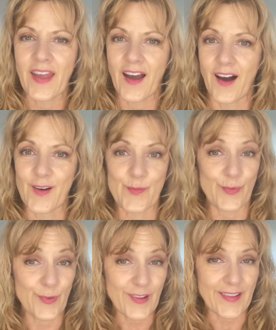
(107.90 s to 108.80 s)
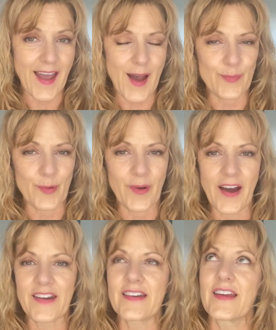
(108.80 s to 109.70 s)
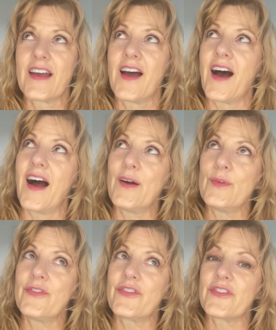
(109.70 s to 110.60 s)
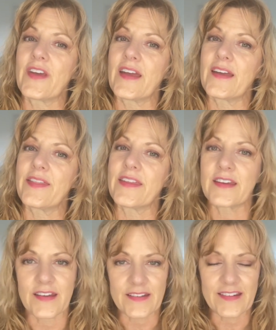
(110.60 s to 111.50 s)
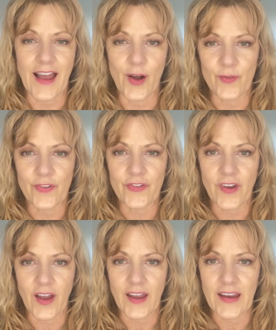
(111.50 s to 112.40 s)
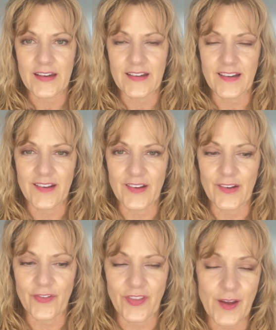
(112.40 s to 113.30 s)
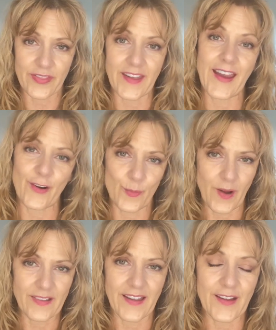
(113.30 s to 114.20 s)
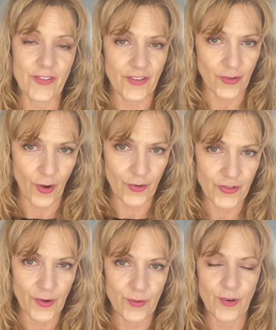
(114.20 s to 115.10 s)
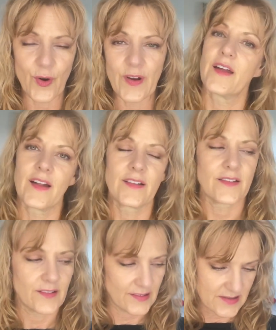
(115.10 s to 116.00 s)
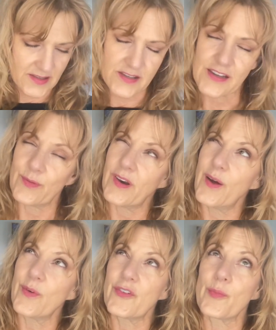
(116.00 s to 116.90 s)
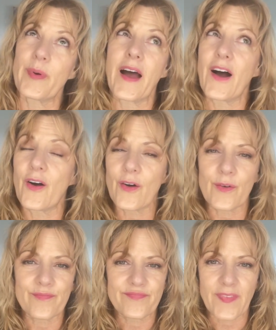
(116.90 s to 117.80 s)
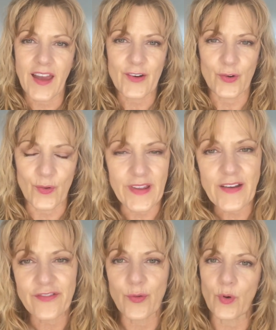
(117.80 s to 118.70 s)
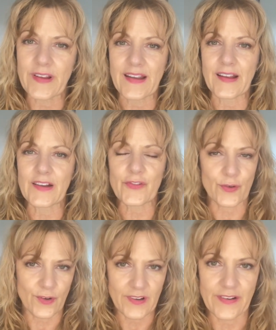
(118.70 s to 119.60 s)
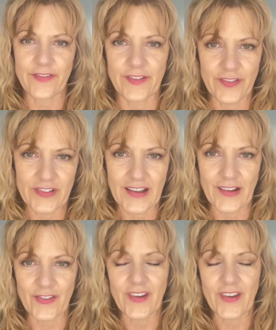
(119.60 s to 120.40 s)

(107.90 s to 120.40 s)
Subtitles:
I'm really happy about it. I would say the downside is that the hair on my legs is also growing. Let's see, when I was about, I don't know, late 40s or early 50s,